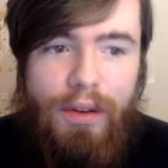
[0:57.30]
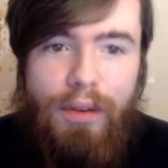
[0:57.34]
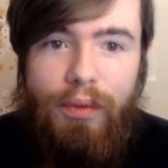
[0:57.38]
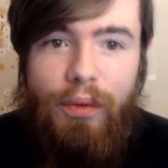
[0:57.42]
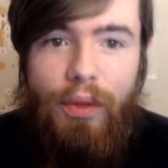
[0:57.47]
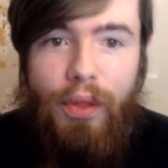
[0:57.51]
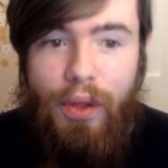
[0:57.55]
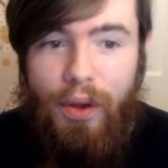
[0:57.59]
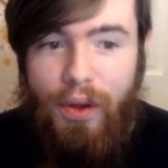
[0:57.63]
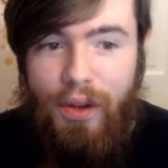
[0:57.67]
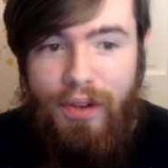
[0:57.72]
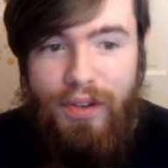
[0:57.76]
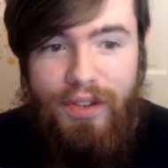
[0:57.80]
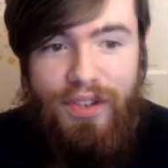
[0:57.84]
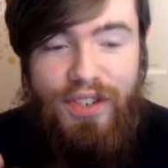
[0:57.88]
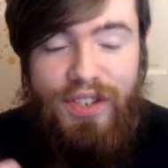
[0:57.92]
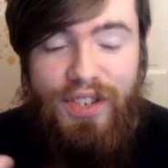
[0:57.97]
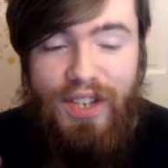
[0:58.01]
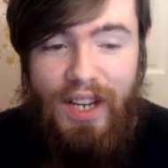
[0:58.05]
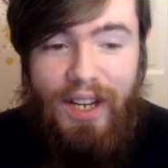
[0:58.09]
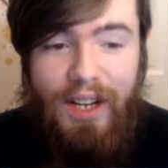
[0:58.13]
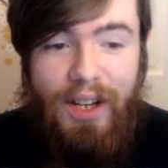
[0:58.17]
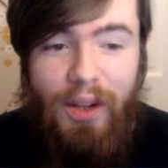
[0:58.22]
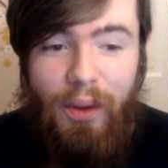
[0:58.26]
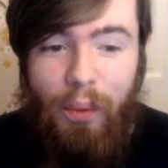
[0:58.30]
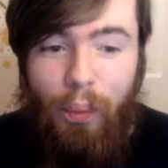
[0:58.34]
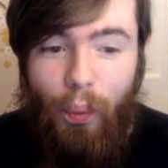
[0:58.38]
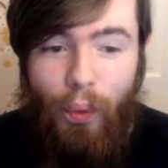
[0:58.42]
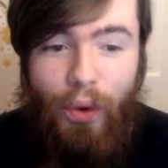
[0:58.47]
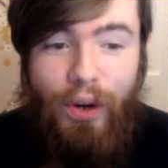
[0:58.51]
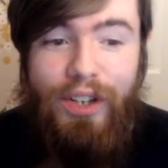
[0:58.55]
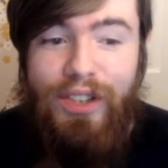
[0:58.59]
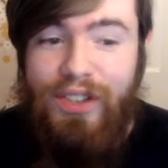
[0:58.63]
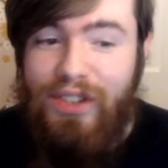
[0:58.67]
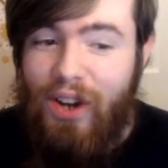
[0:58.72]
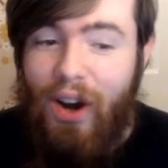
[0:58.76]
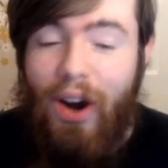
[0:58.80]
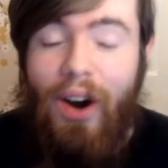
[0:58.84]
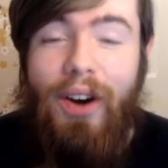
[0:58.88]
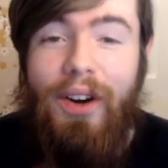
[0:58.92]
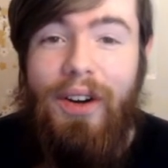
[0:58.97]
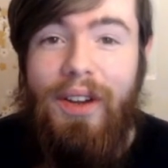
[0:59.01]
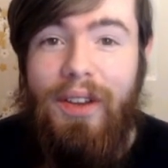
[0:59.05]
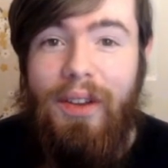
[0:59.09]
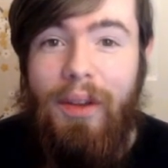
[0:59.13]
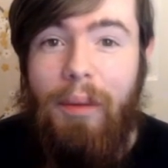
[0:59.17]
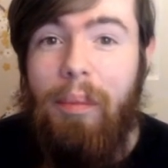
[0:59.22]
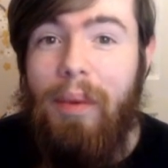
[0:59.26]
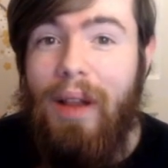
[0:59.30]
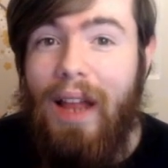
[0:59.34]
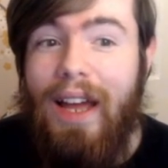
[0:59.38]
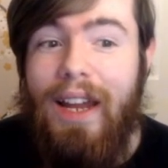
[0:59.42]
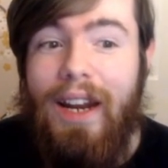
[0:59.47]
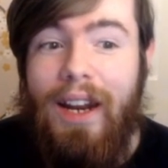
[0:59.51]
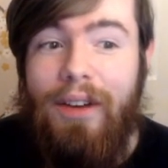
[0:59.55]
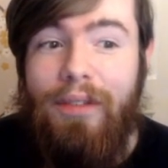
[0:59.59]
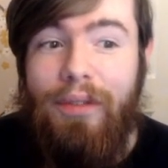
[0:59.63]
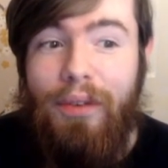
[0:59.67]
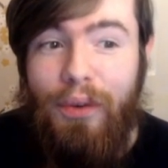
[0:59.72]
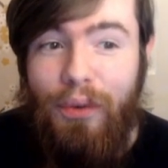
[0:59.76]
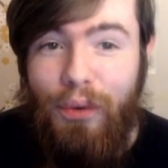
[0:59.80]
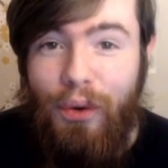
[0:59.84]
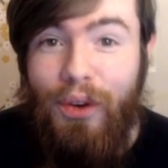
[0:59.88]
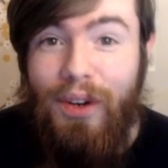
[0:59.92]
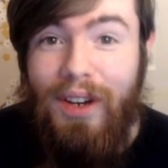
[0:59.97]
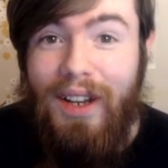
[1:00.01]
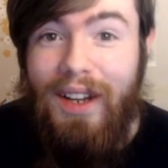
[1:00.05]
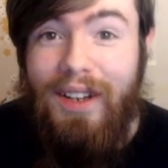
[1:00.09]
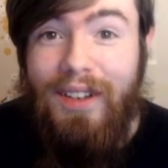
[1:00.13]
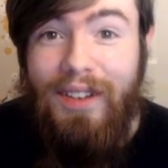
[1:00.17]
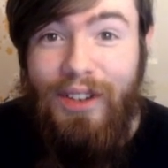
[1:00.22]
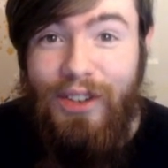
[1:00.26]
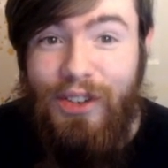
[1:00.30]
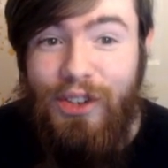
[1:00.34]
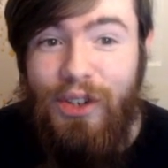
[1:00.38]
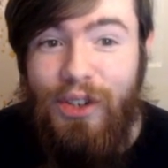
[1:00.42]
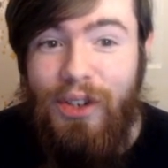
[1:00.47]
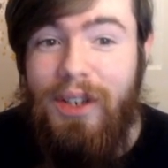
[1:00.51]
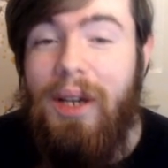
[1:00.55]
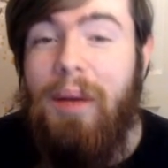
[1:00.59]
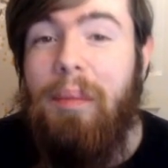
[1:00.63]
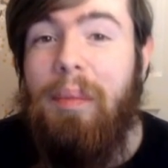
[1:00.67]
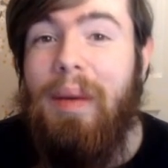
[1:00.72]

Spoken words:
the single worst card in the planet for Runic, Naturia